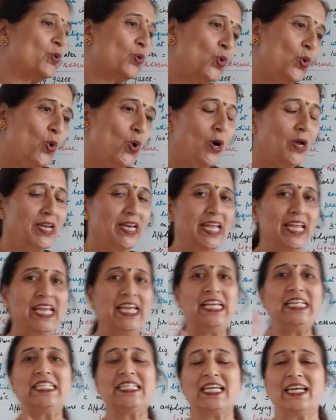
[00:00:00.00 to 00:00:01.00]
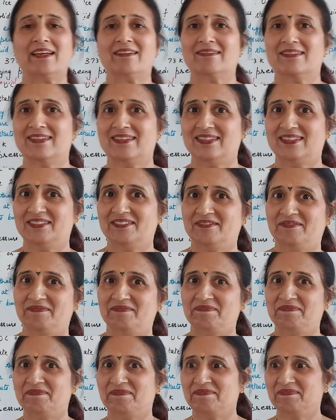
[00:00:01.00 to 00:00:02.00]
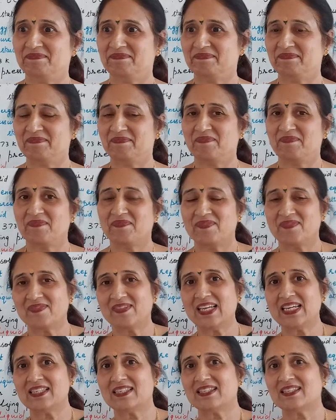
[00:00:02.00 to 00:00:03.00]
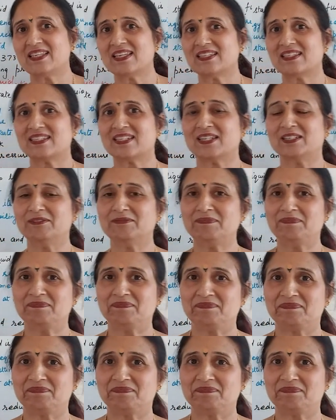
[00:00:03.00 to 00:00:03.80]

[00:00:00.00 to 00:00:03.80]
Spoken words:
go on heating this system,